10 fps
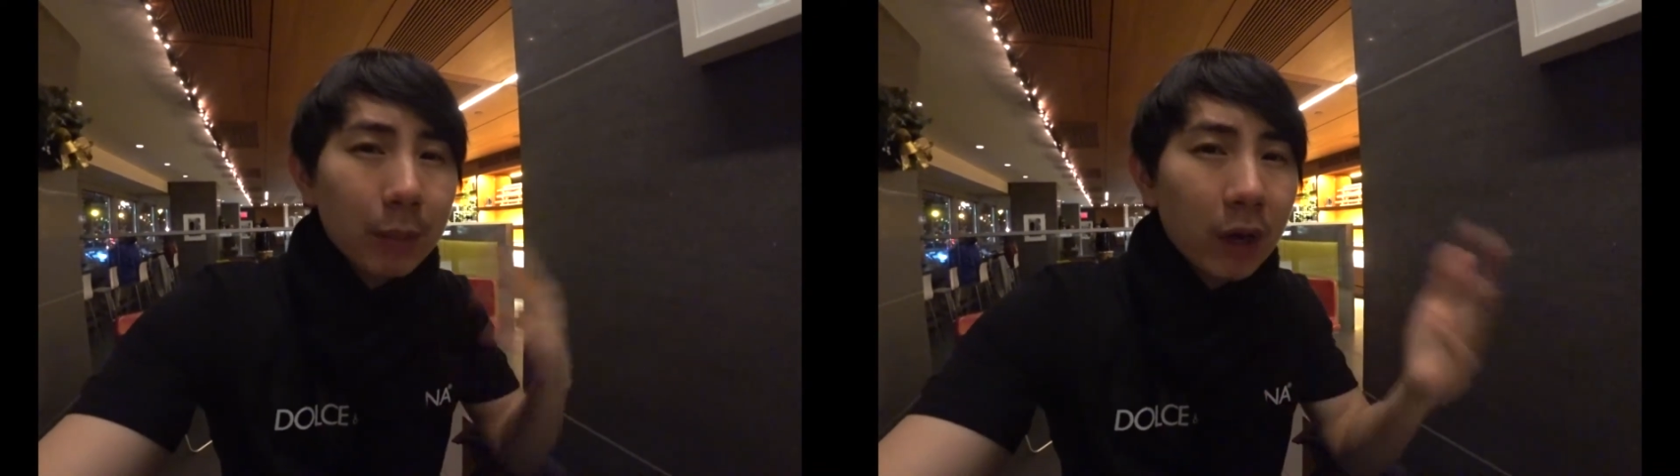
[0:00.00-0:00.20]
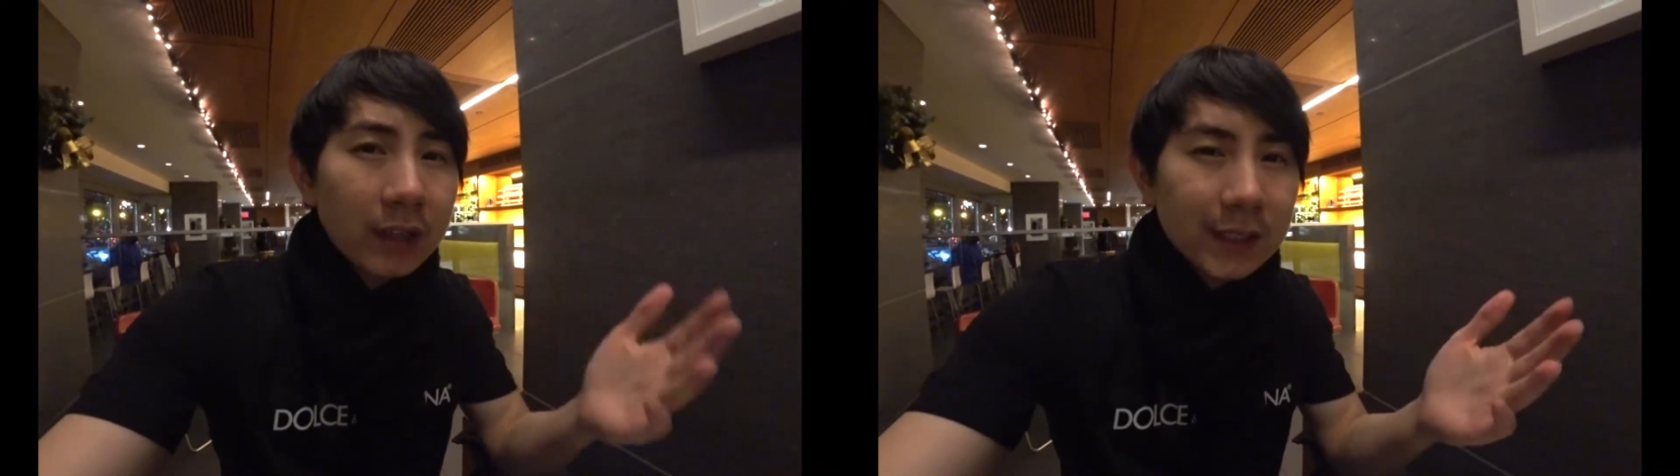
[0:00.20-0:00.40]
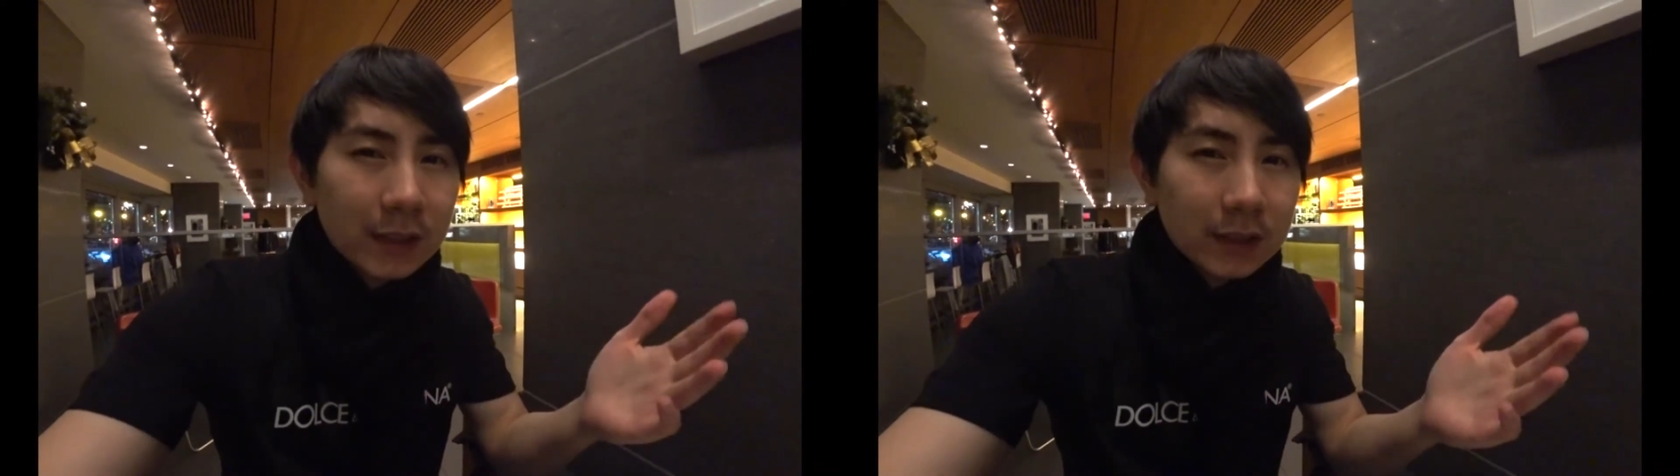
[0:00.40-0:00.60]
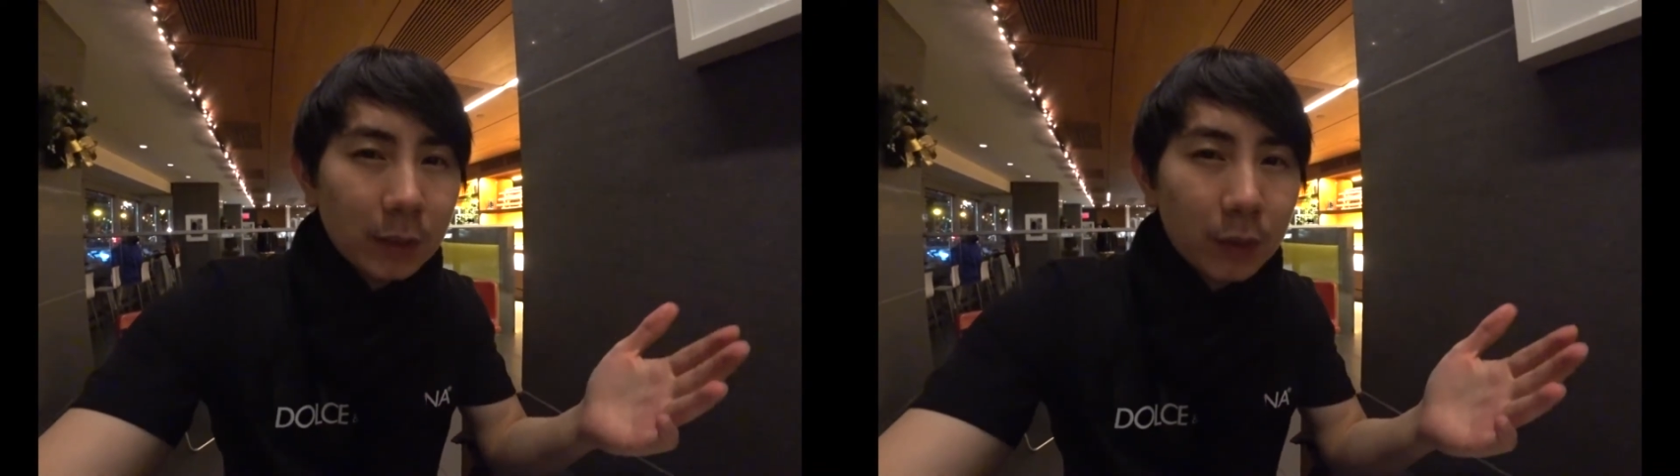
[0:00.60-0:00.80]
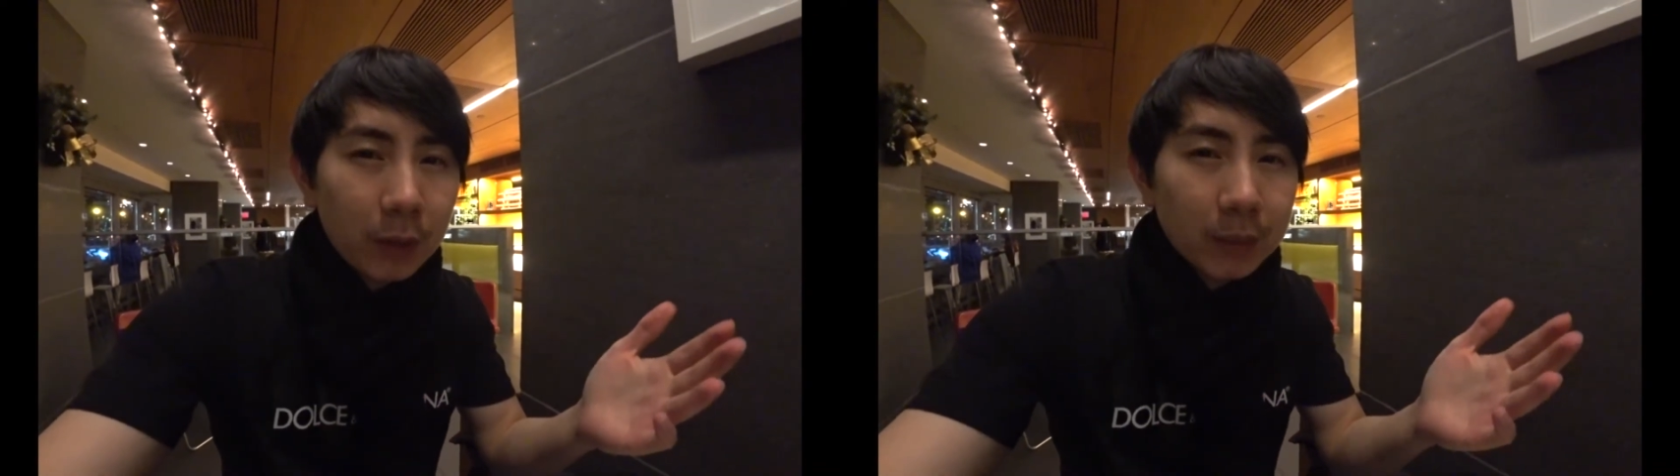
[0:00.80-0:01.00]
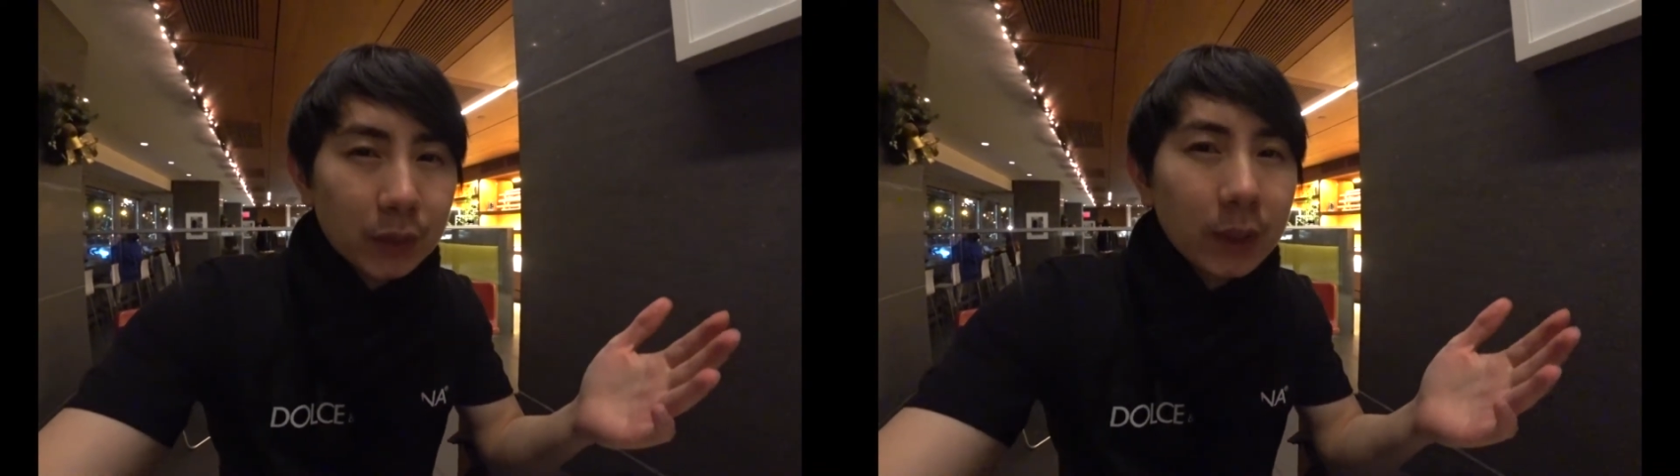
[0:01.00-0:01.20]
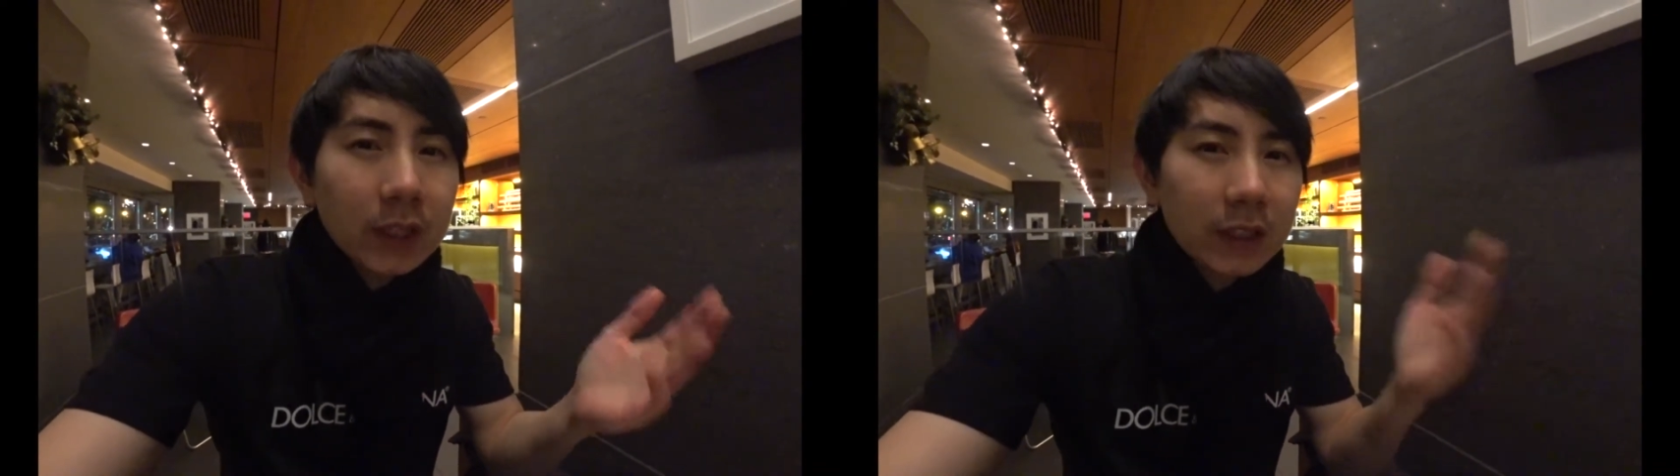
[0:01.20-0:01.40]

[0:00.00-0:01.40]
pause it somewhere in between